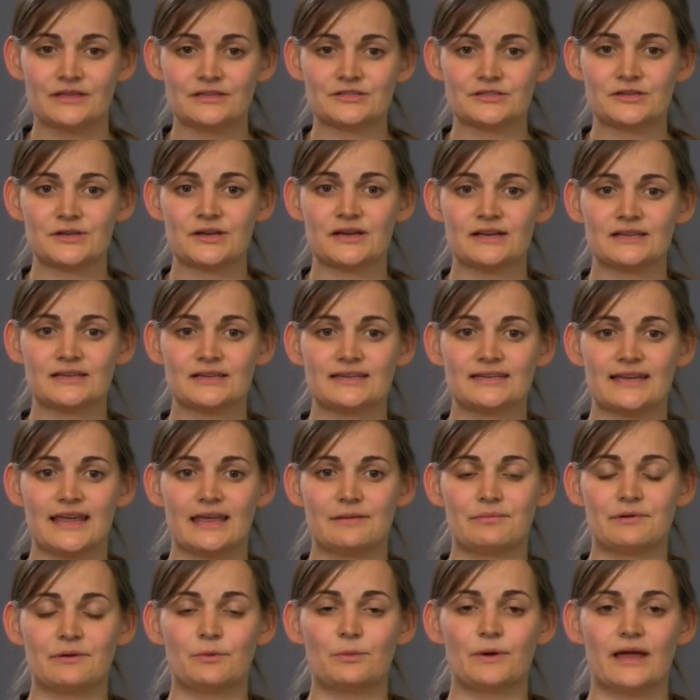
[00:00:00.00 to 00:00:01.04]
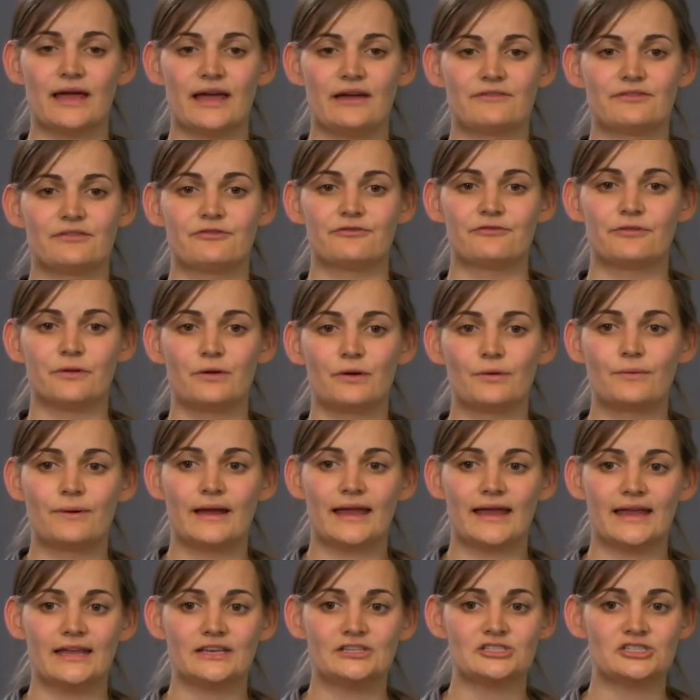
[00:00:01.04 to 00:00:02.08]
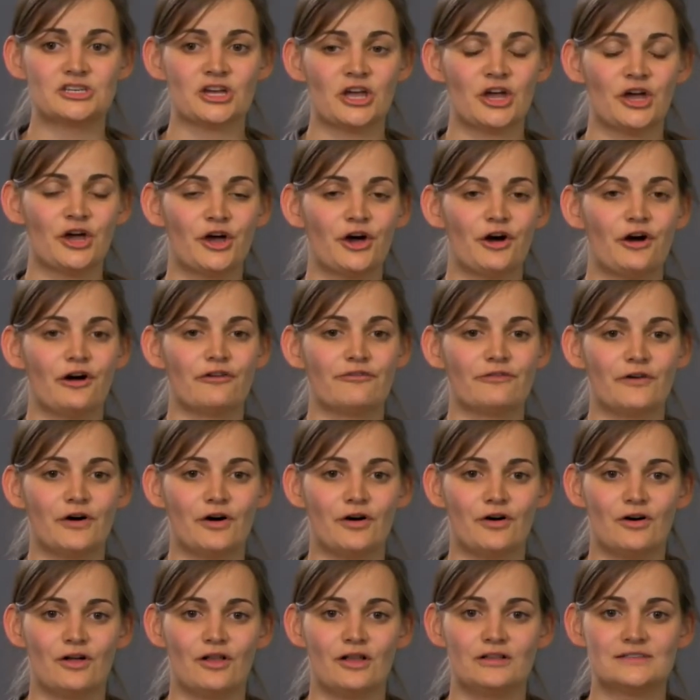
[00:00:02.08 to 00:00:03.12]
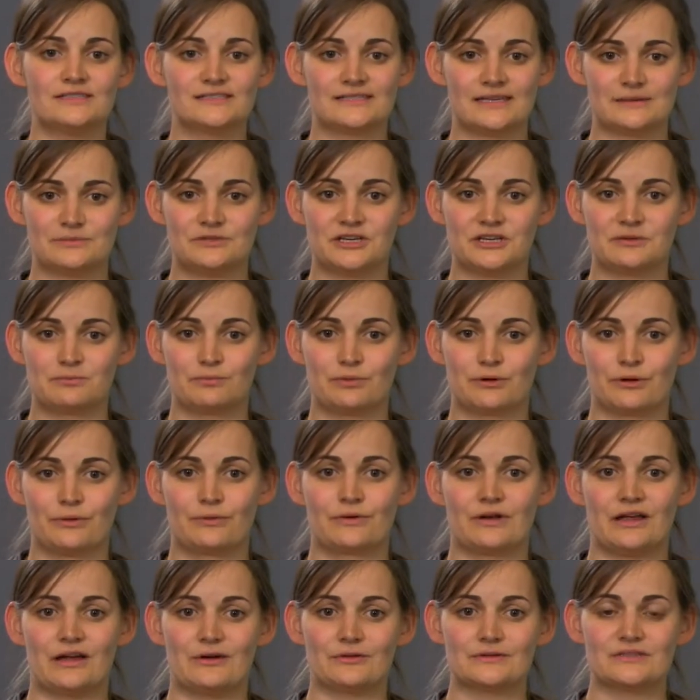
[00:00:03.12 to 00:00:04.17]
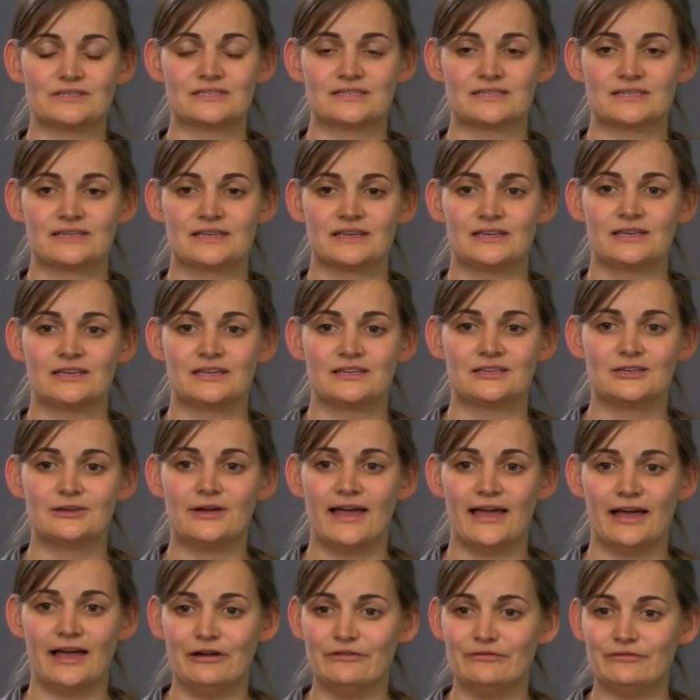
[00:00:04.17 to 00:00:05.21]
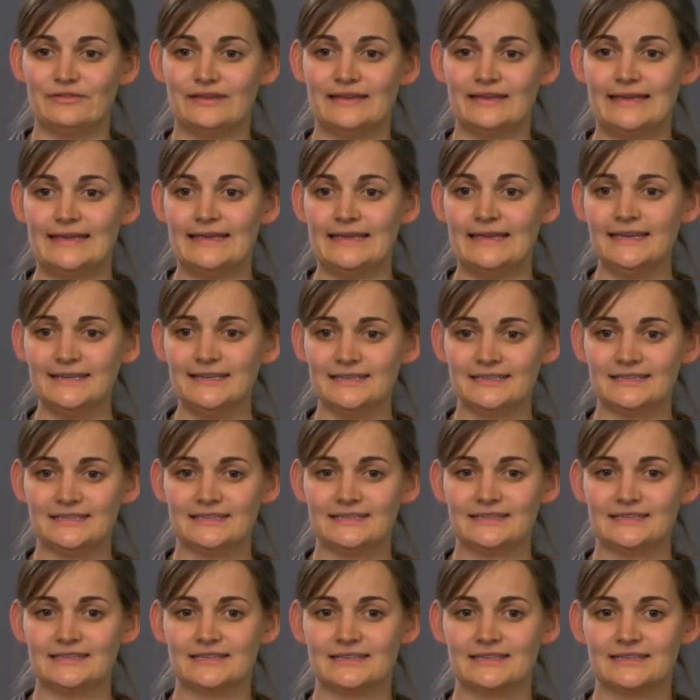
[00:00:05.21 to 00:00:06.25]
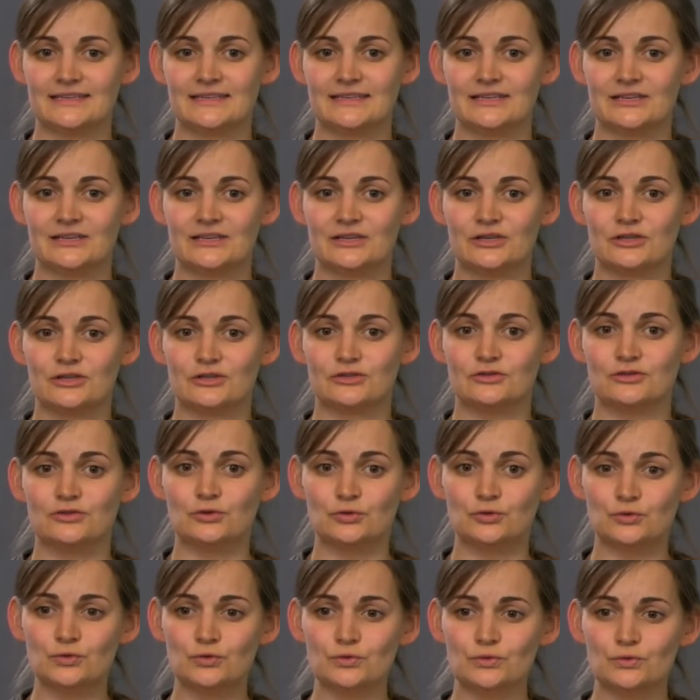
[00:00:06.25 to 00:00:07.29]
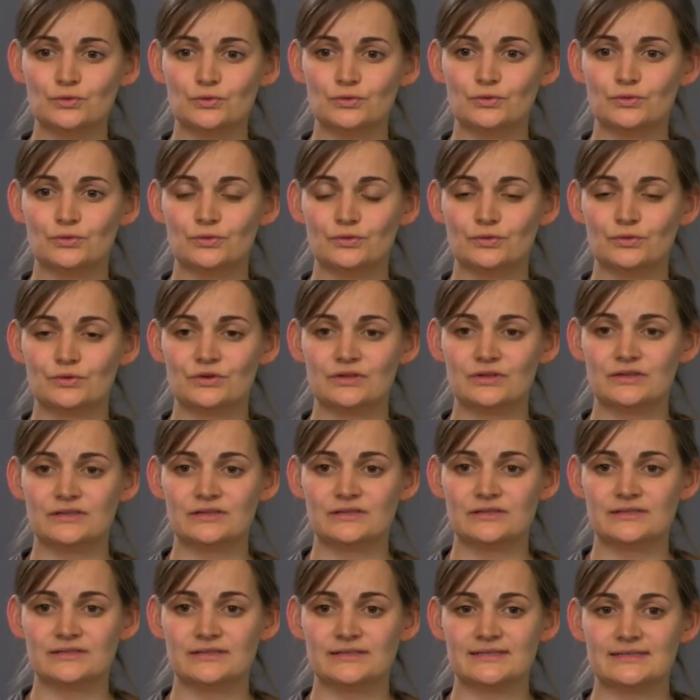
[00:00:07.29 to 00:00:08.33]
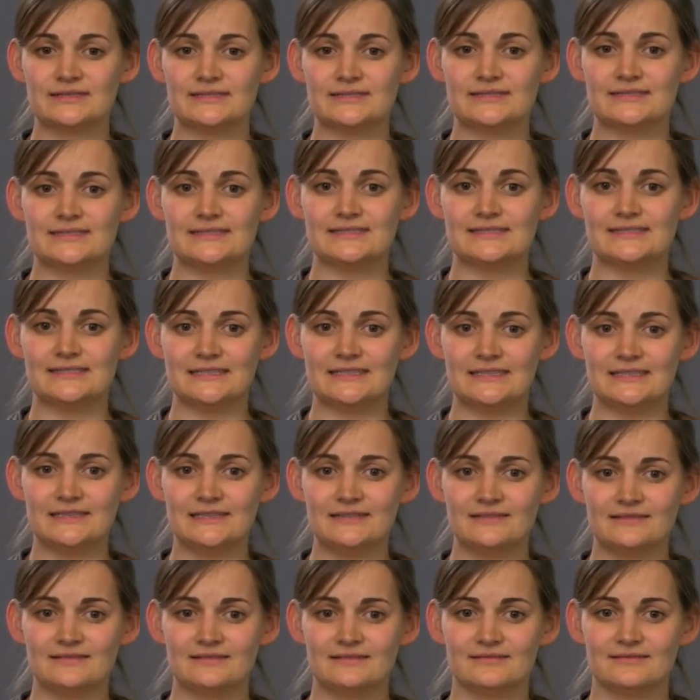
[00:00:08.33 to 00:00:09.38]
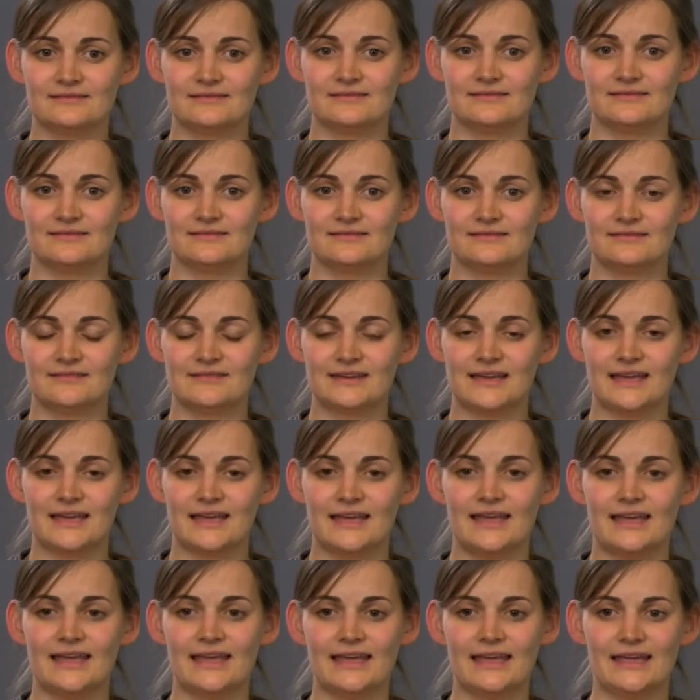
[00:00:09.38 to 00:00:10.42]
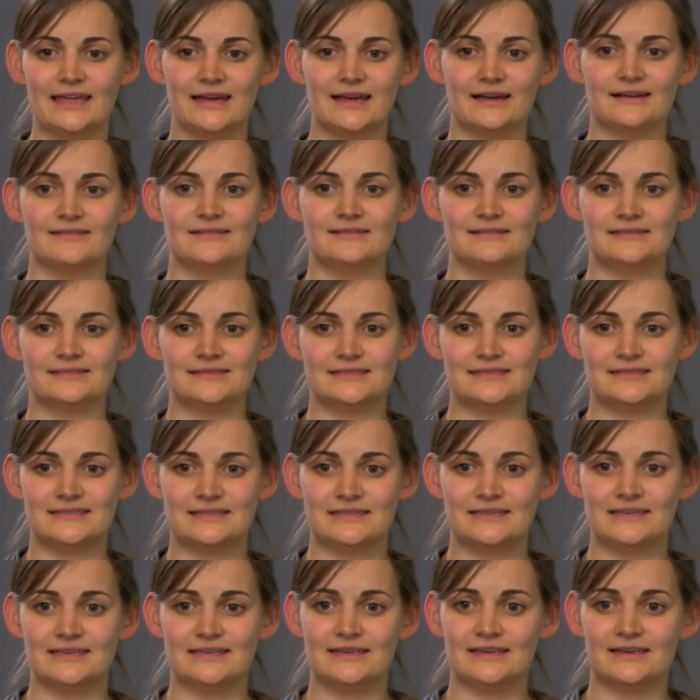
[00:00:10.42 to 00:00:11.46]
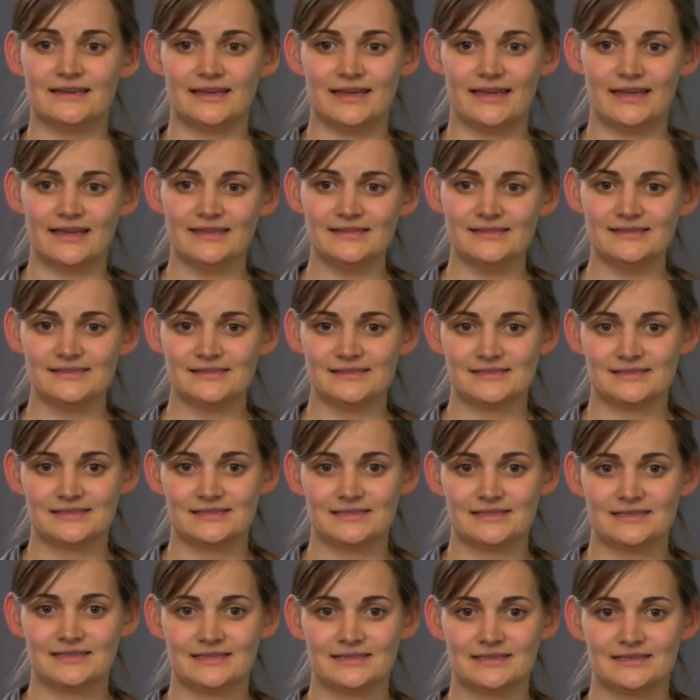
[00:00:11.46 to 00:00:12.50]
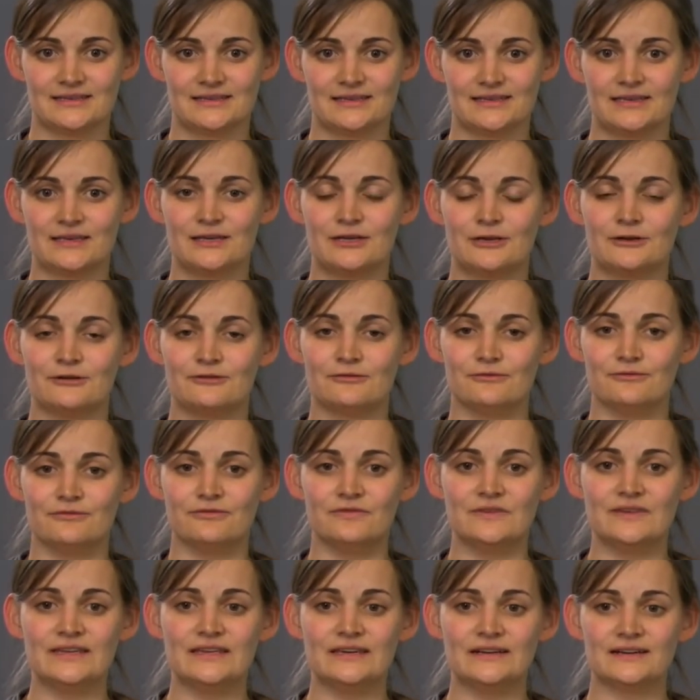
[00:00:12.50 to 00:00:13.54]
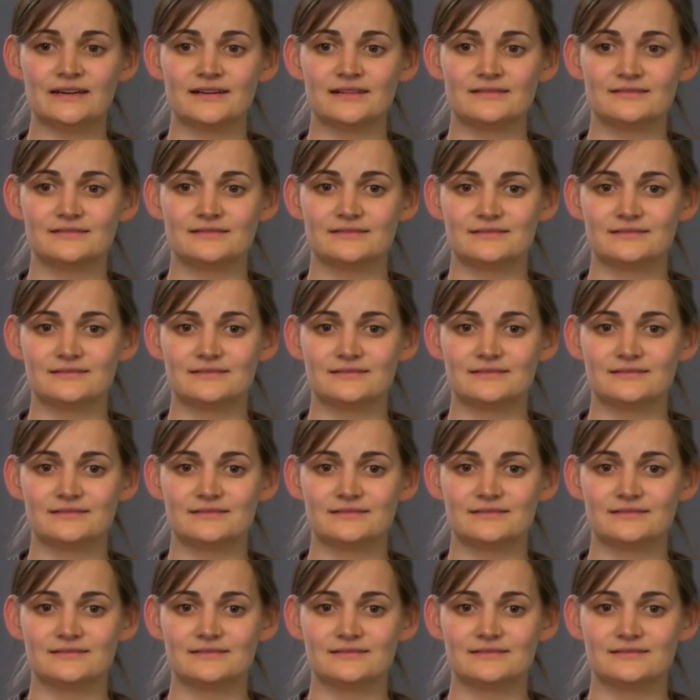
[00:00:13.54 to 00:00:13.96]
So here in the table we have the full range of all subject pronouns. You have ich, du, sie, er, sie, es, wir,